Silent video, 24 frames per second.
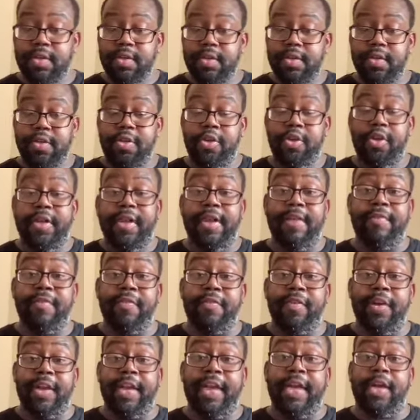you'll never
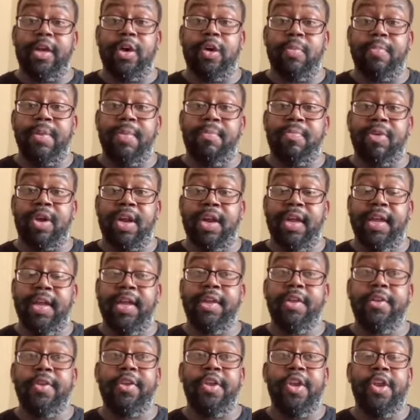forget Kobe Bryant.
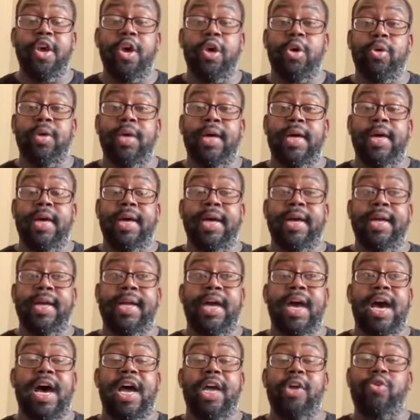You know, a
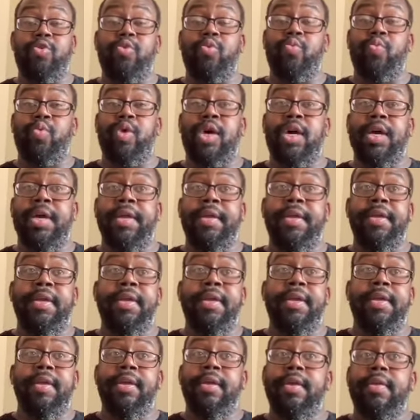guy who won
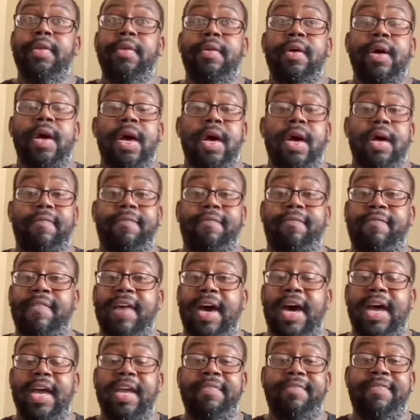5
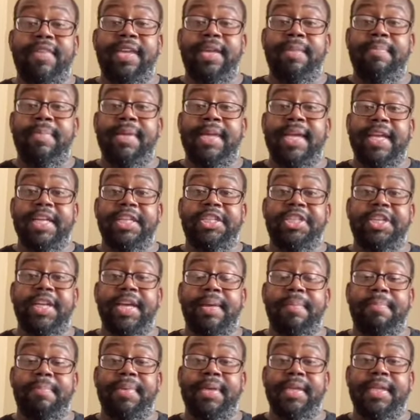NBA
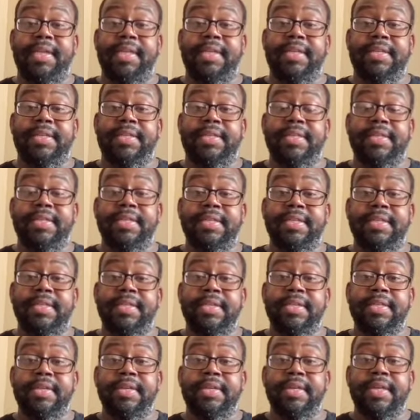champions,
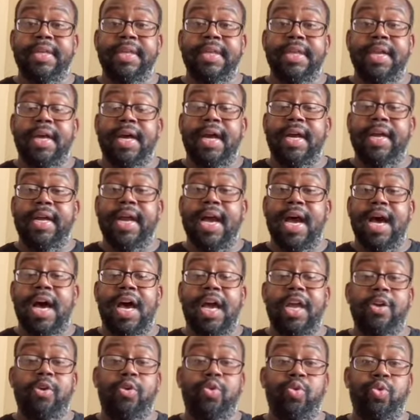a
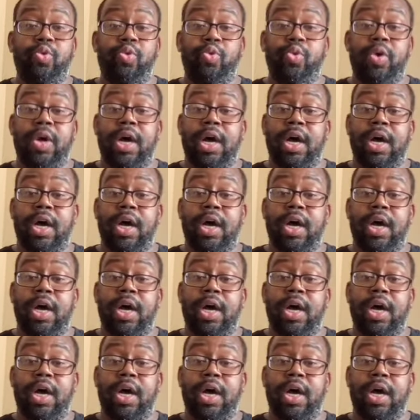guy who,